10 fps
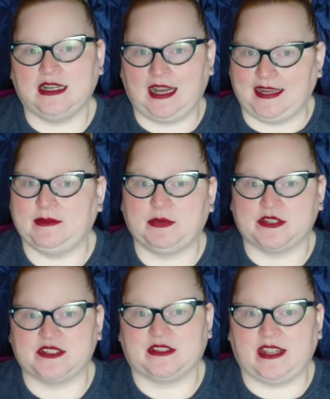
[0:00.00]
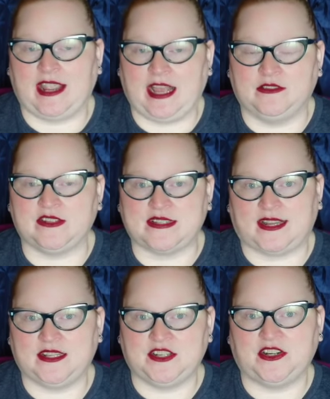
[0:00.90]
I personally have a
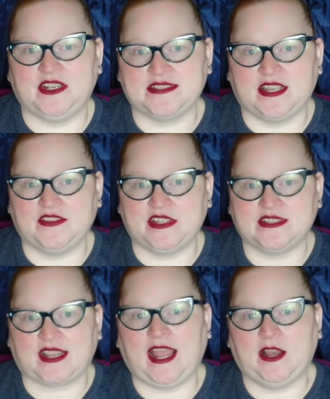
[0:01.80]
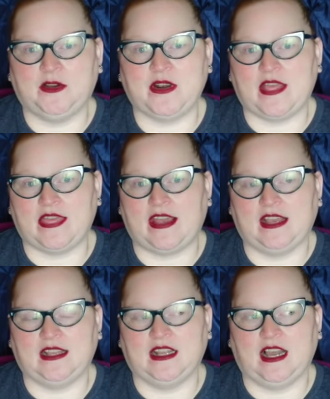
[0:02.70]
secondary savings account
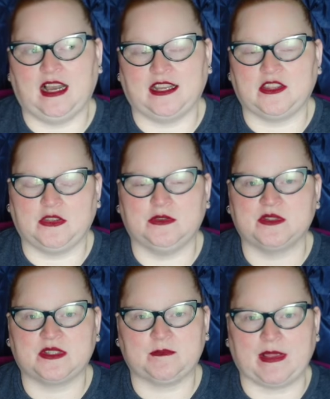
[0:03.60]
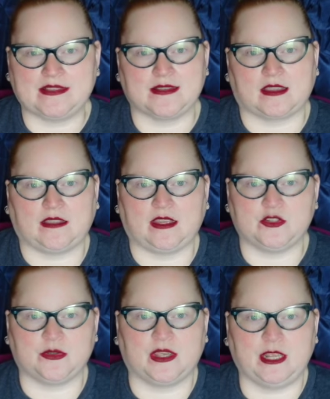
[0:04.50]
that I use basically
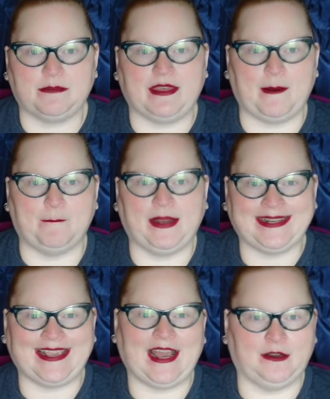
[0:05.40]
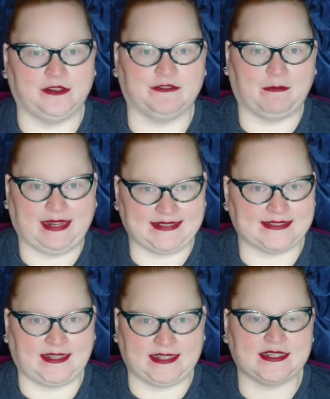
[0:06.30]
to keep that money out of my
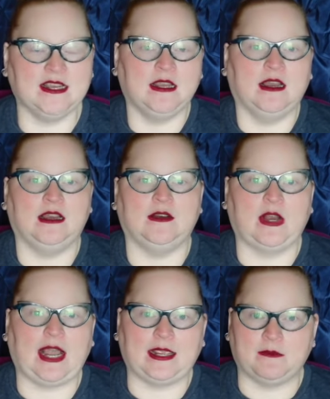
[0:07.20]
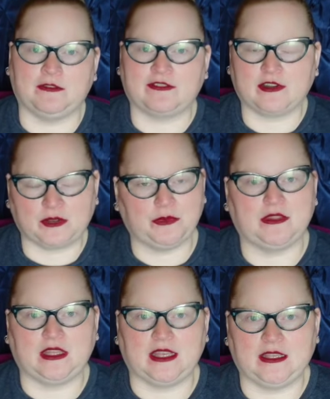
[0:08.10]
sight. I am
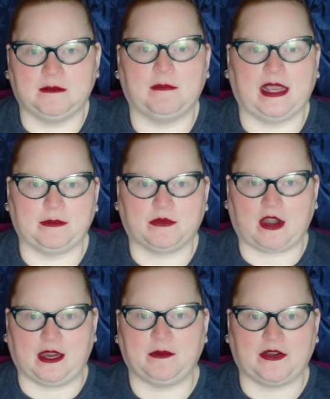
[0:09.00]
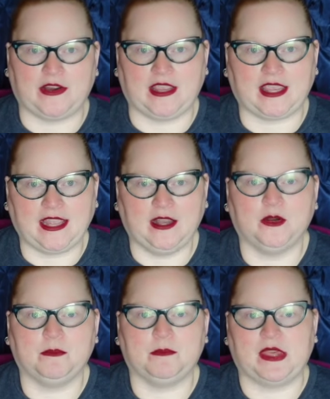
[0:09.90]
frequently in my primary
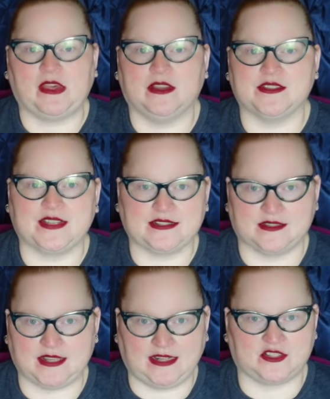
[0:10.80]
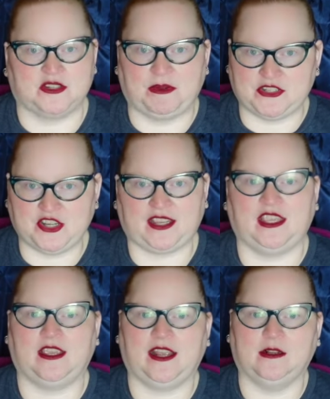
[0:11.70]
account because that's attached to my checking
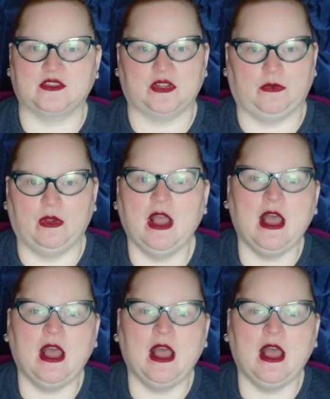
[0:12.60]
account. So